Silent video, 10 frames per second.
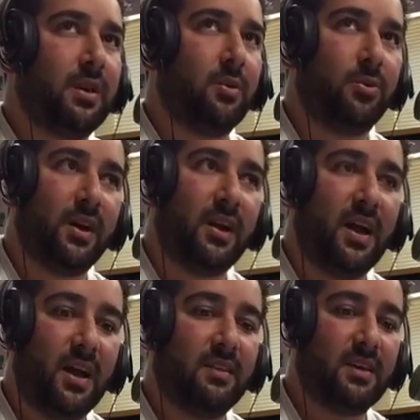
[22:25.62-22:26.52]
We're not a
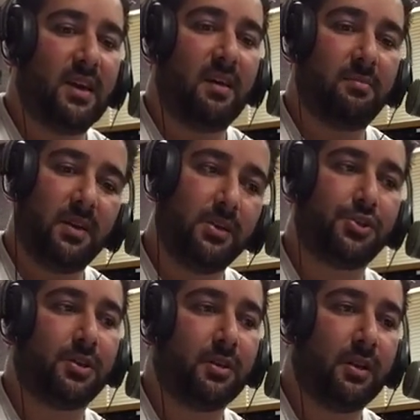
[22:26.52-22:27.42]
handicapped
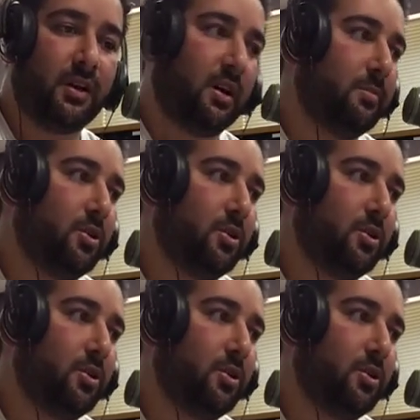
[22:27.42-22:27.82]
nation, like Rabbi